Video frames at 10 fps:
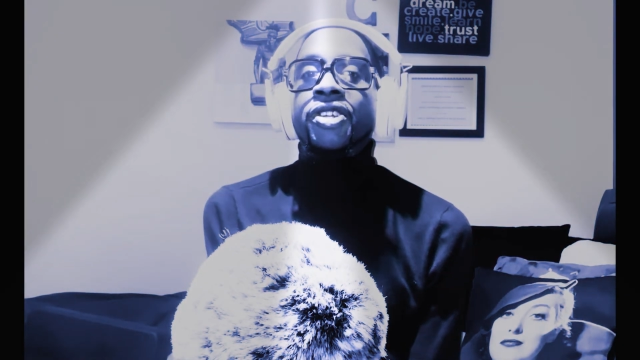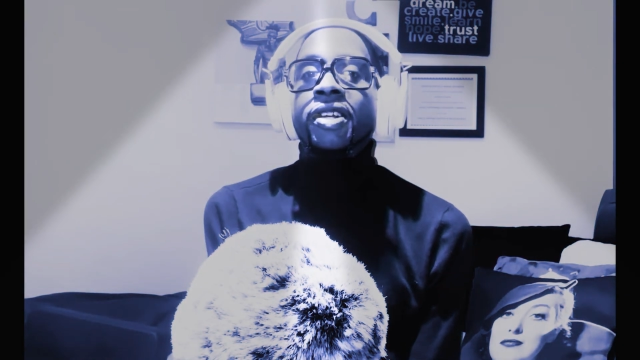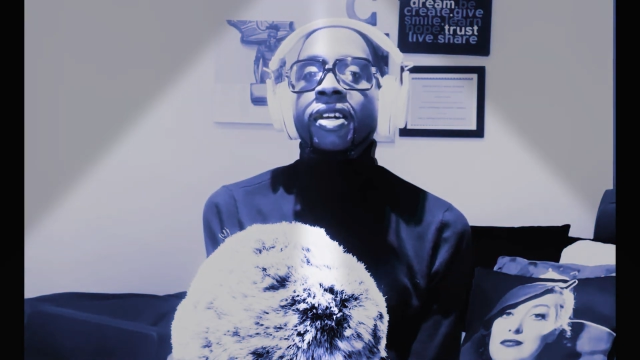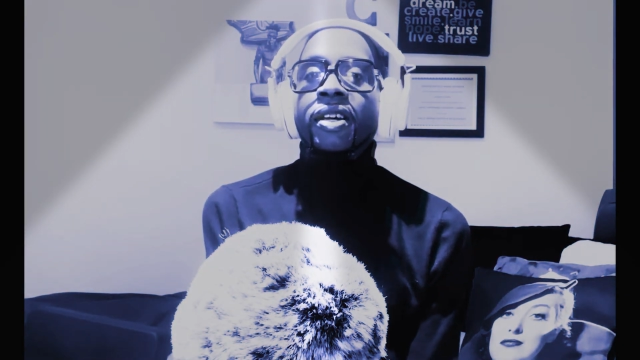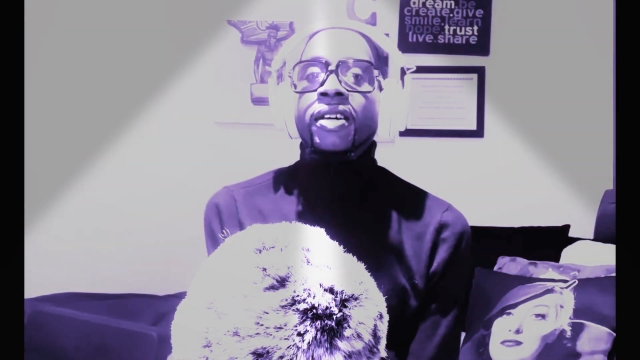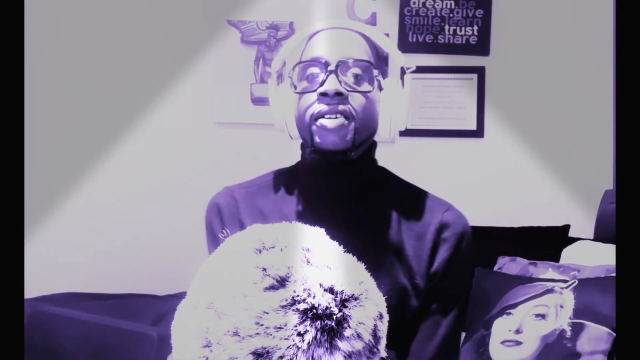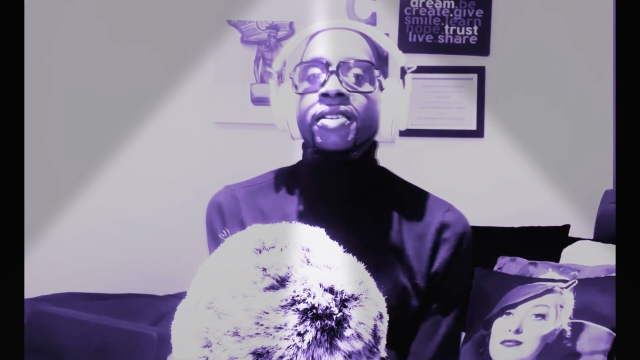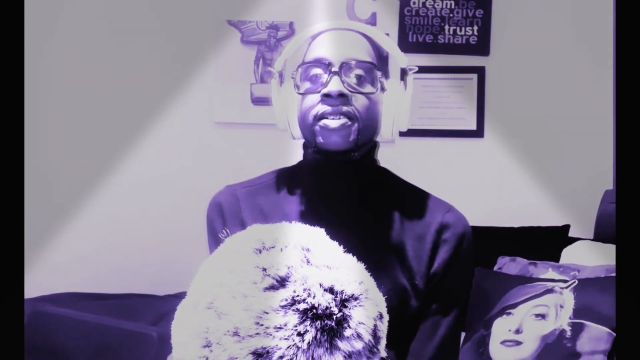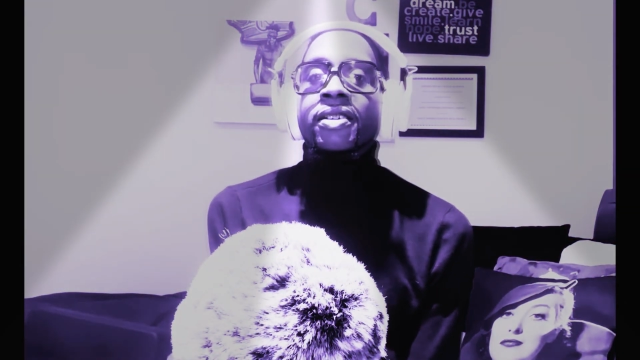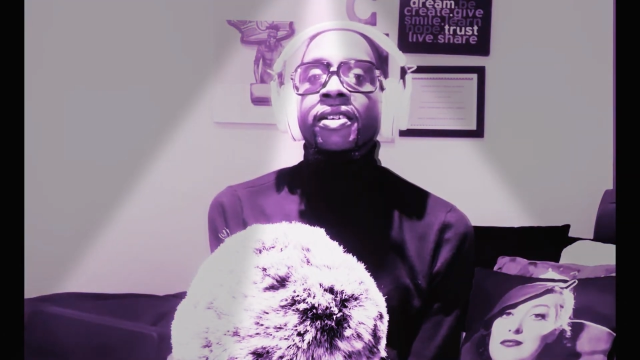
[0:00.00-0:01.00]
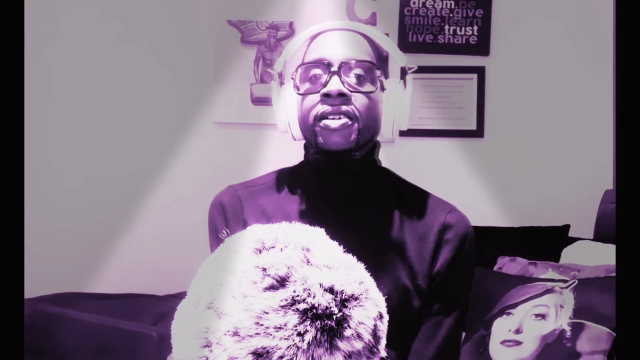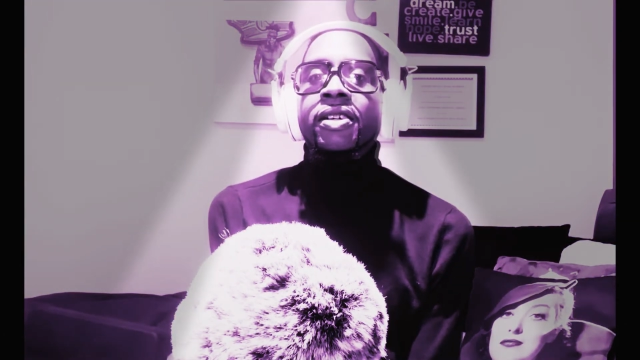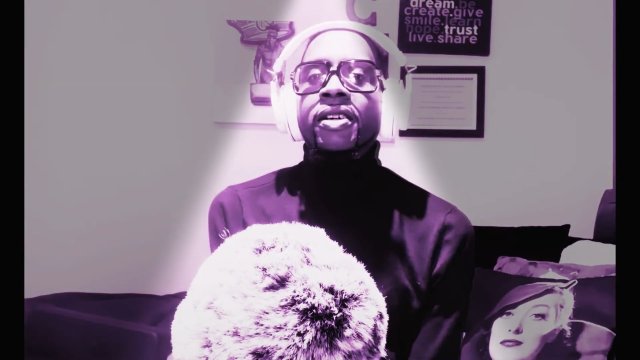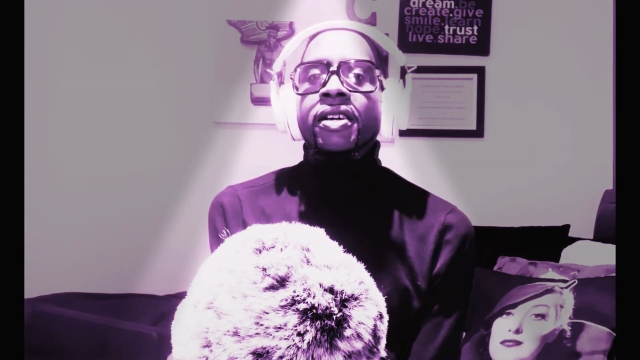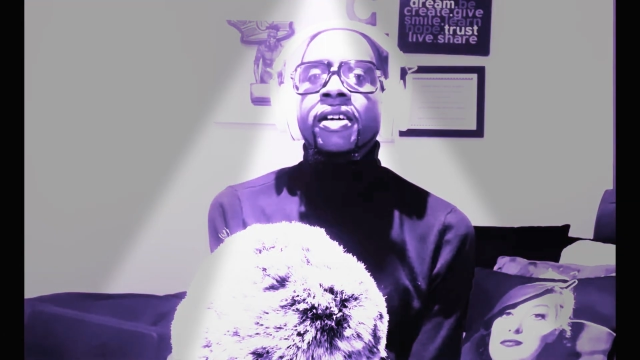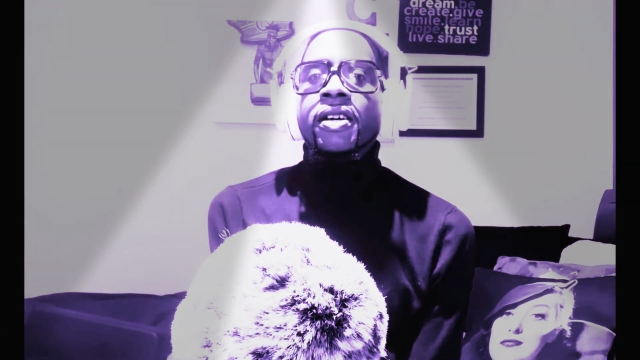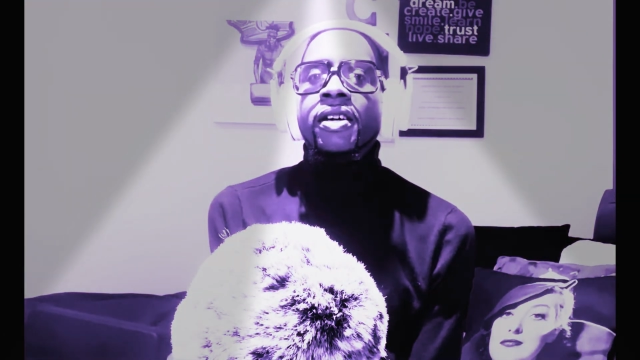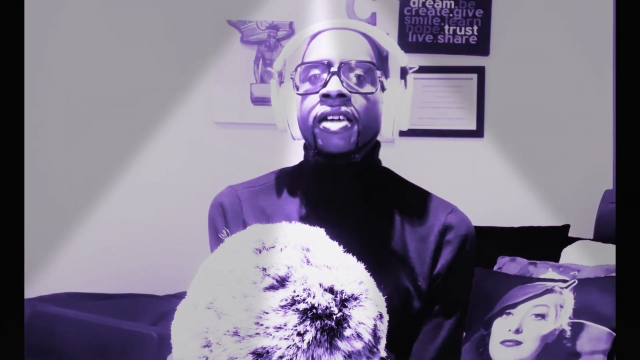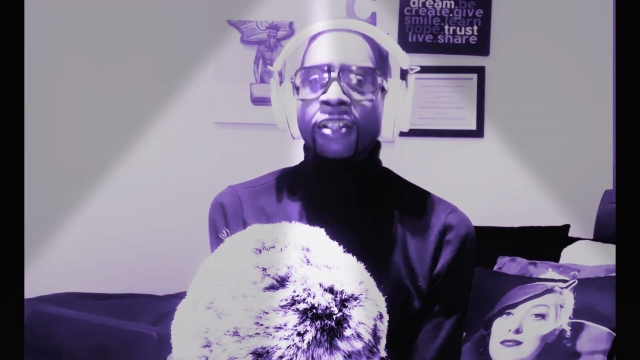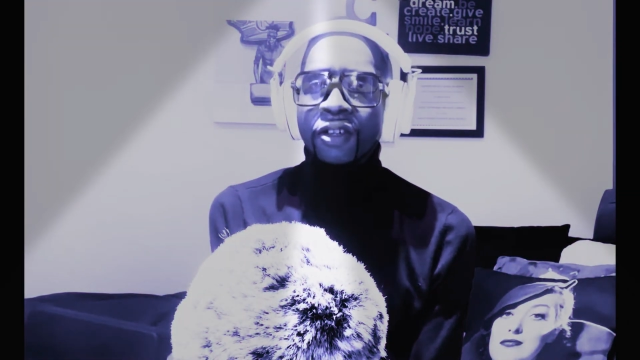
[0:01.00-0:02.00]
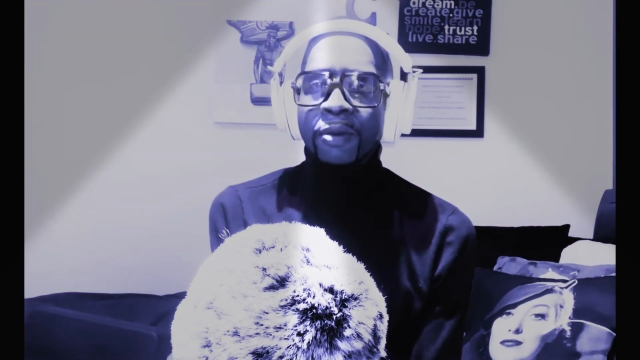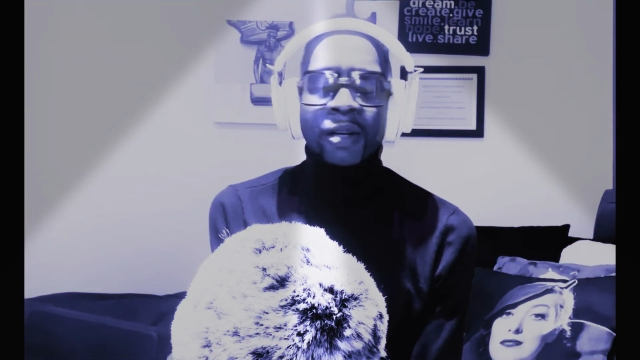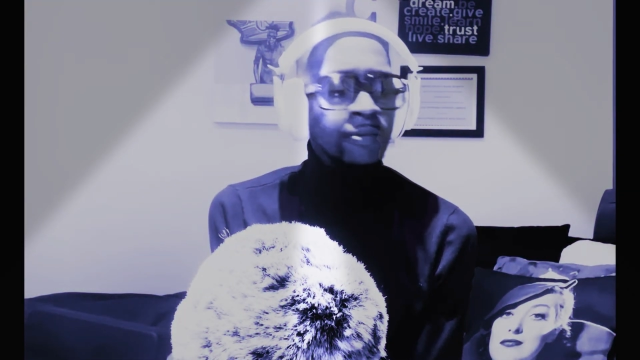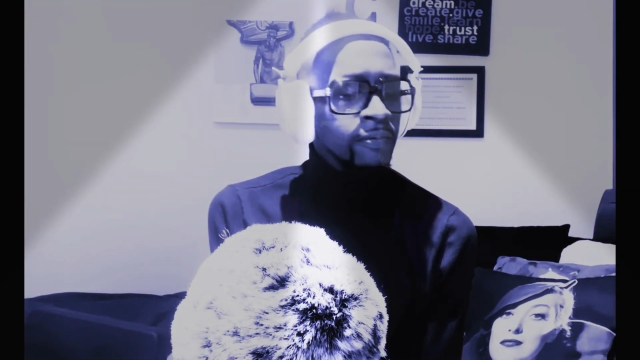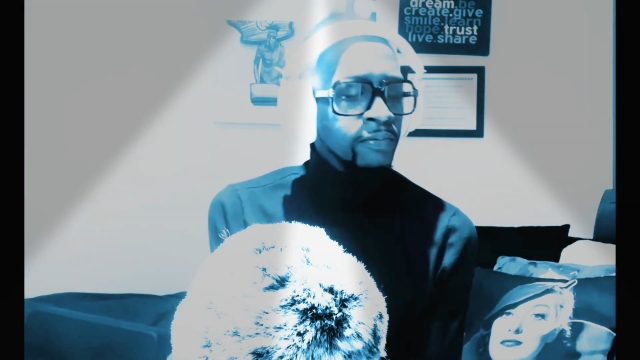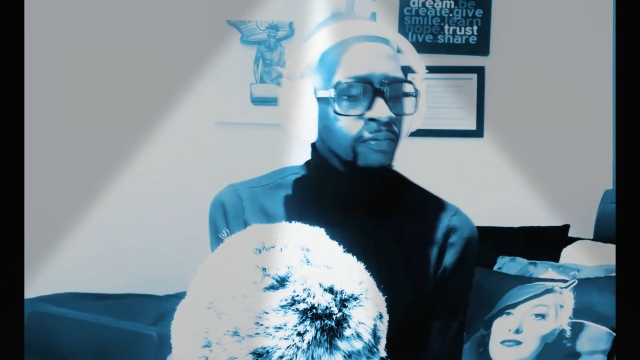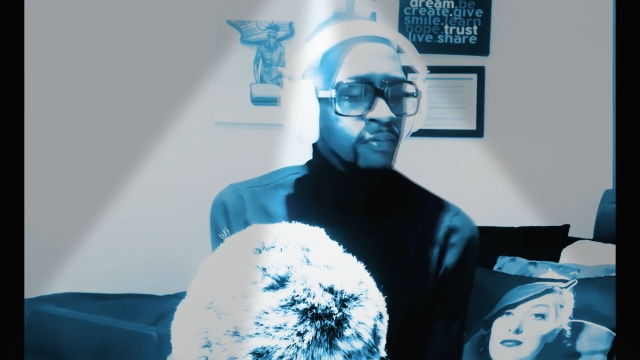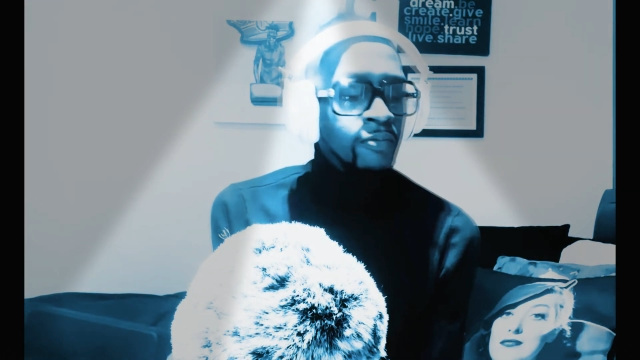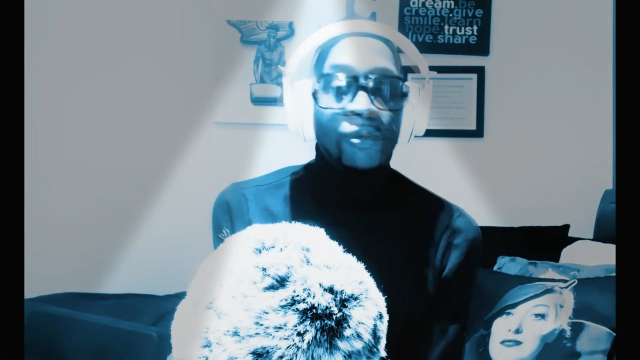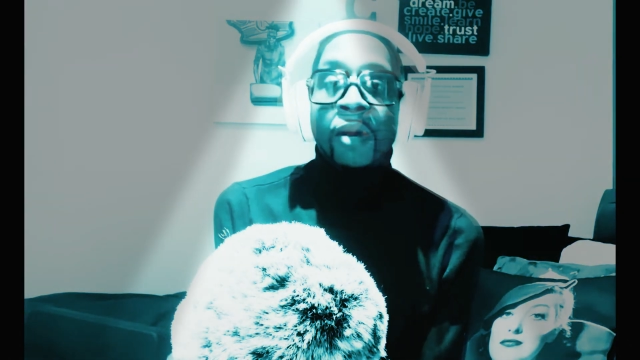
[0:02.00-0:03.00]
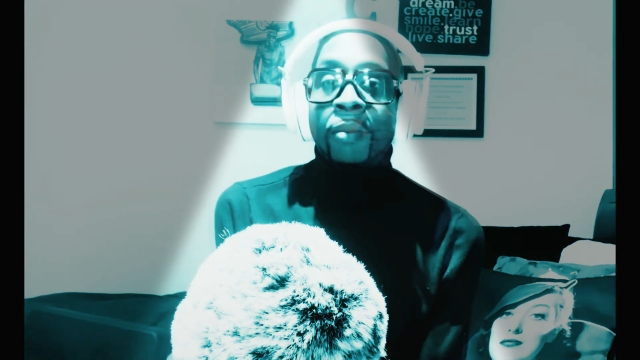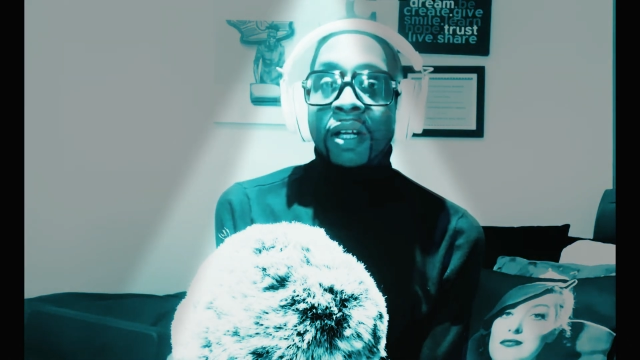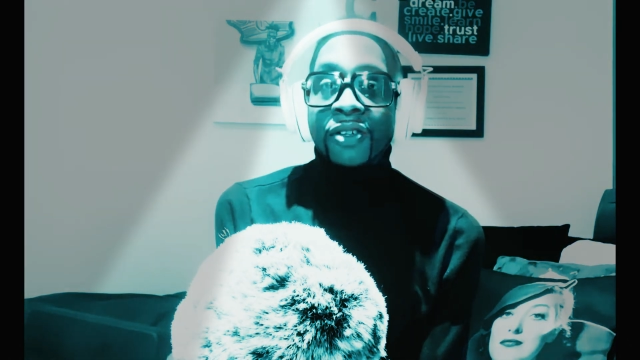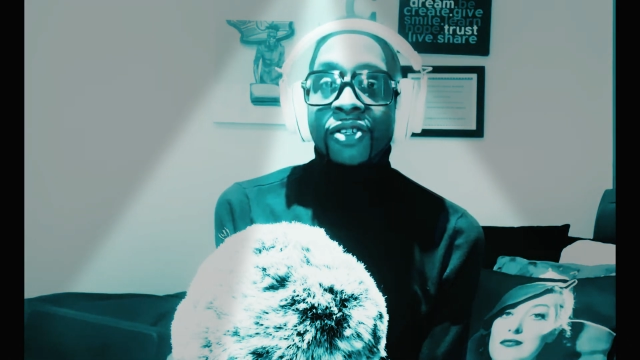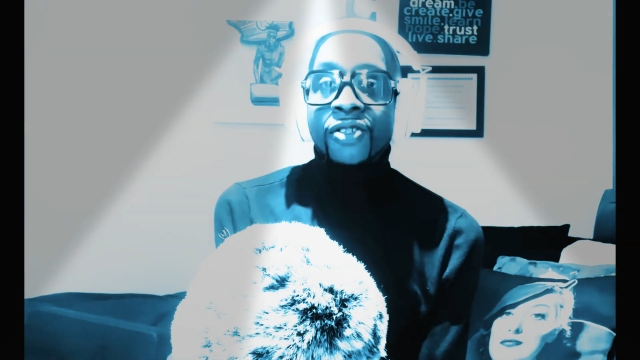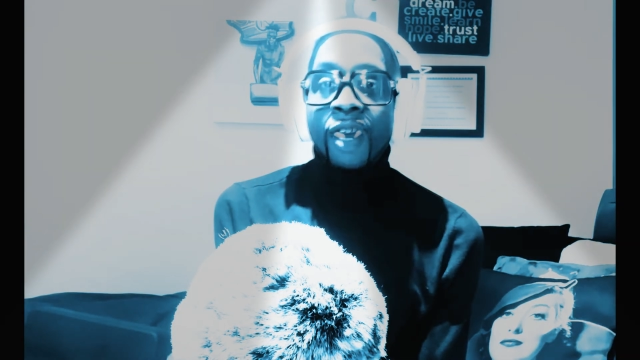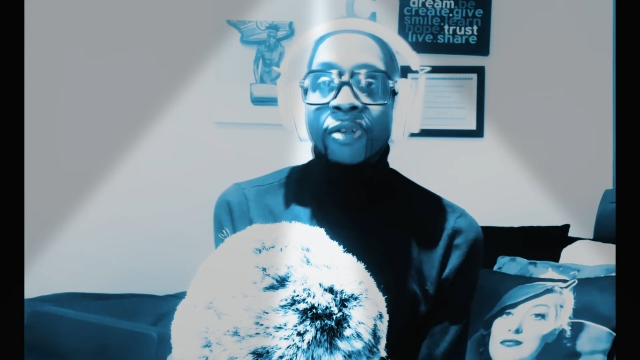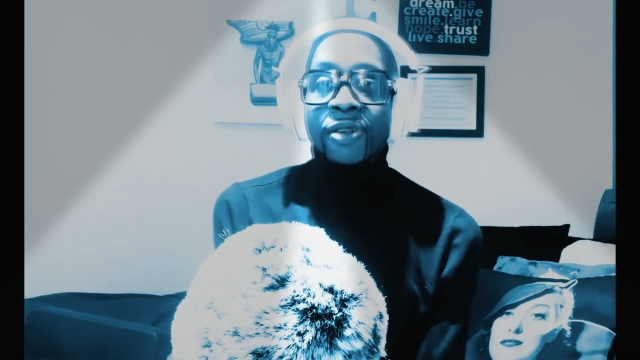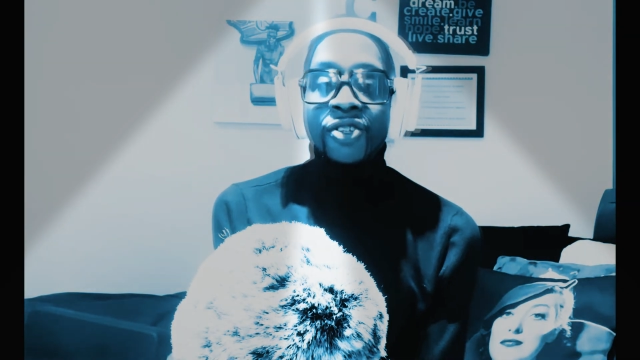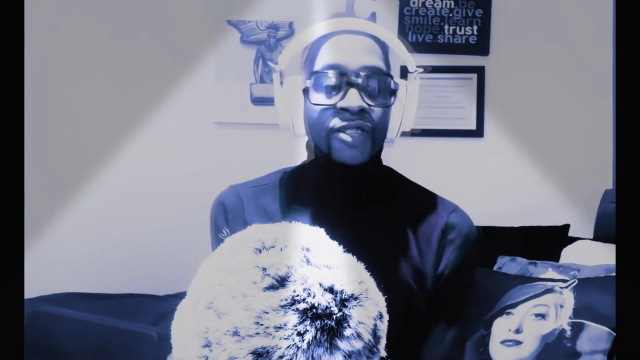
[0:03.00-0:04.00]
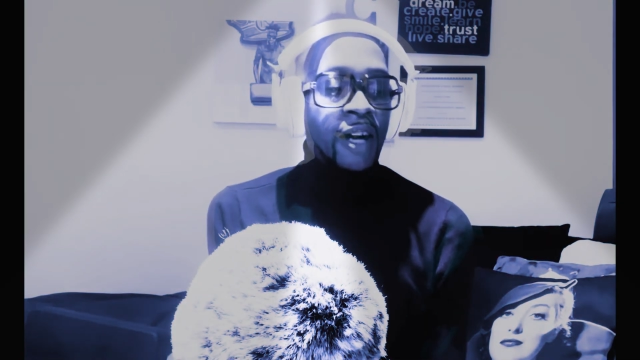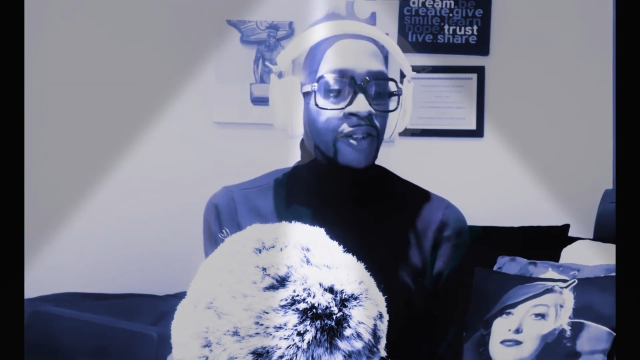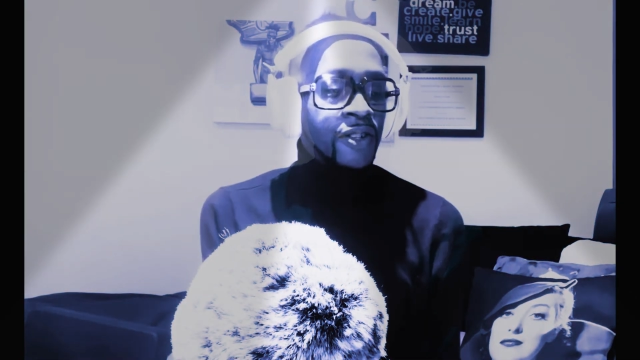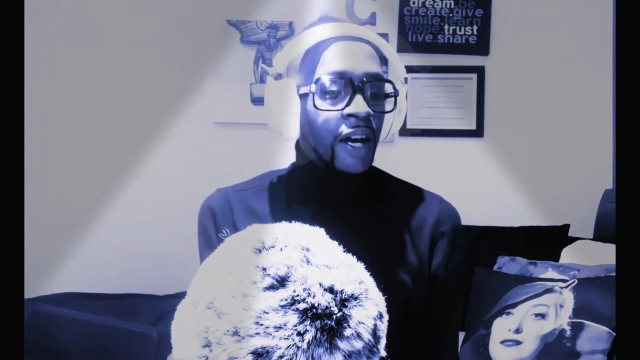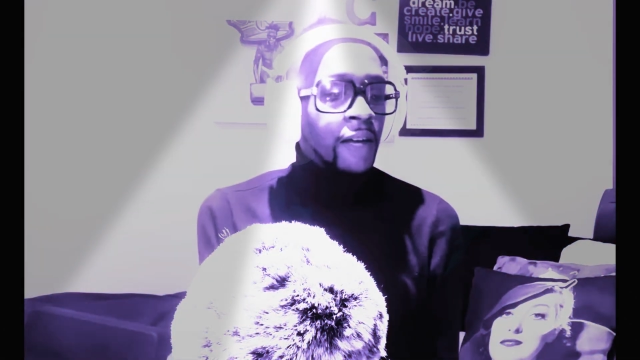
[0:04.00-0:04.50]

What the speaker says: is in a little bit, but let's just start with what she had to say.